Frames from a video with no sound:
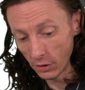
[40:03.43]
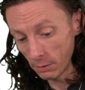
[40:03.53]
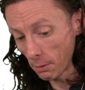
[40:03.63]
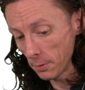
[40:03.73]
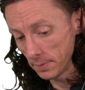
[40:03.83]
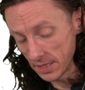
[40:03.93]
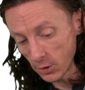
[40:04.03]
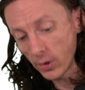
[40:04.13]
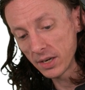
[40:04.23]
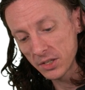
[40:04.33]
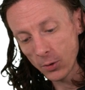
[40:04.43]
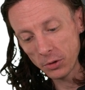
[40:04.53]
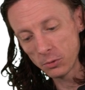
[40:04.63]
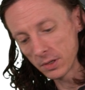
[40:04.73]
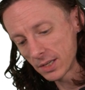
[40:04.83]
what we'd be doing is going through
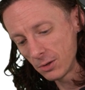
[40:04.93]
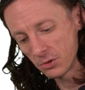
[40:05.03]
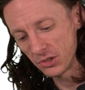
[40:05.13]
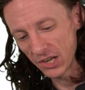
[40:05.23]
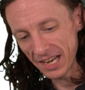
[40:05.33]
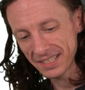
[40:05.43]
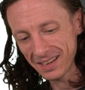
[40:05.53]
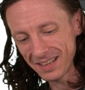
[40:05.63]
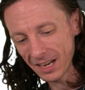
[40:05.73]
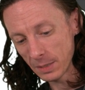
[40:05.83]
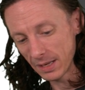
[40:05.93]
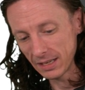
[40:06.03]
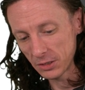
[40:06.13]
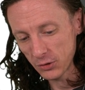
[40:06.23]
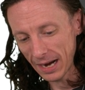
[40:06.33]
this huge JSON document and
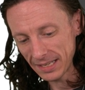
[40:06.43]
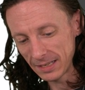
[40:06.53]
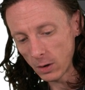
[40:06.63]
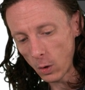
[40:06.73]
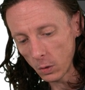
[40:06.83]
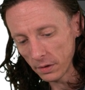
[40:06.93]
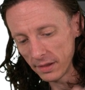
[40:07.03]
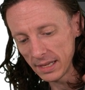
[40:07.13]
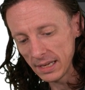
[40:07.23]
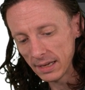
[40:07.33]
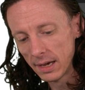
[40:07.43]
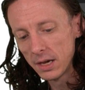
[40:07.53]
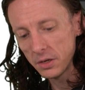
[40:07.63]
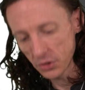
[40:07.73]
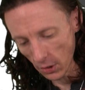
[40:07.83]
extracting all of the
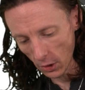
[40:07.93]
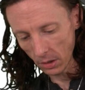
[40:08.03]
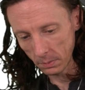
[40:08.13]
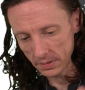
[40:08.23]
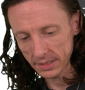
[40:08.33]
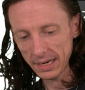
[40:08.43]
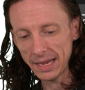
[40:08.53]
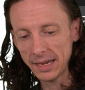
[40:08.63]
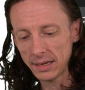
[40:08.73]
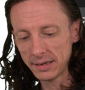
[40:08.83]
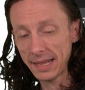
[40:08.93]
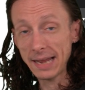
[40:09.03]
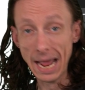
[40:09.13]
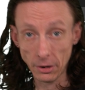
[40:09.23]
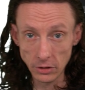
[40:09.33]
terms and
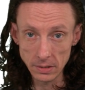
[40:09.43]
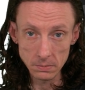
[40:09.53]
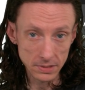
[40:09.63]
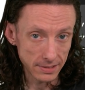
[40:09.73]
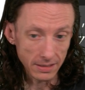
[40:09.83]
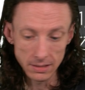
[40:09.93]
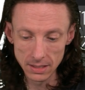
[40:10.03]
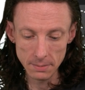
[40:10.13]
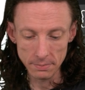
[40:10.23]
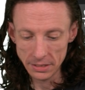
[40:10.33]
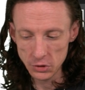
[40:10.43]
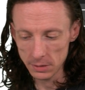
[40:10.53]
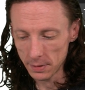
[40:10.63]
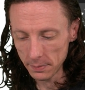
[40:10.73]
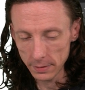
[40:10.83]
acronyms that might trip
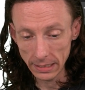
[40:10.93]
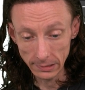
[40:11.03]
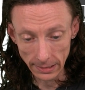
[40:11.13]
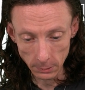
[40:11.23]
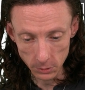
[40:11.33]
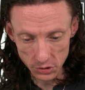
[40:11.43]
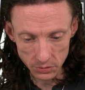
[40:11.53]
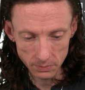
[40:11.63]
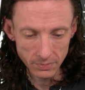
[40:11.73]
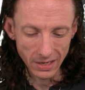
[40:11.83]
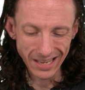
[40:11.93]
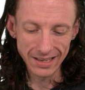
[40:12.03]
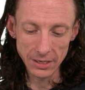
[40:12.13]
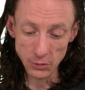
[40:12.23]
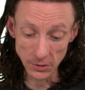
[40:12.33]
up a language,
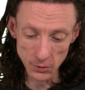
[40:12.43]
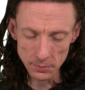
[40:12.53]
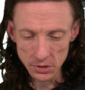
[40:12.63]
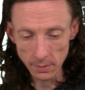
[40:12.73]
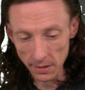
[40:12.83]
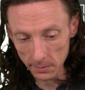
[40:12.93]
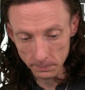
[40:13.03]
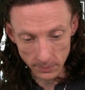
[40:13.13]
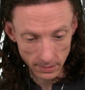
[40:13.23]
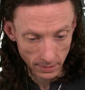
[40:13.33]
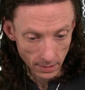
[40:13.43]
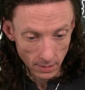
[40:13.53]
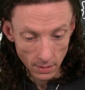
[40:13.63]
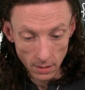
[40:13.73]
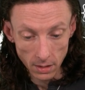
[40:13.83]
a transcription model.
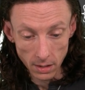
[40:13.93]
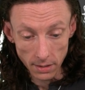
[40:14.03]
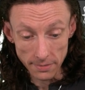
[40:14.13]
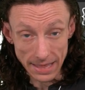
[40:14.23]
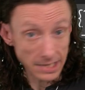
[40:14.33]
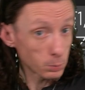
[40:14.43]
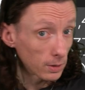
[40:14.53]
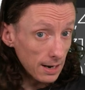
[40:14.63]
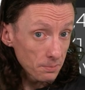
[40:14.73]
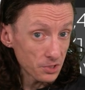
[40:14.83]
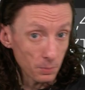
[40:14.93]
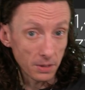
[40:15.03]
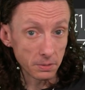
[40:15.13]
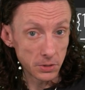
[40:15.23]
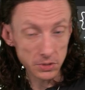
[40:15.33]
That's one option. We
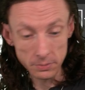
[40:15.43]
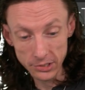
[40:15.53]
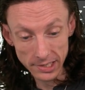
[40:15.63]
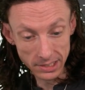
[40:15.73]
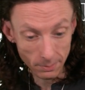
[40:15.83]
could do some JSON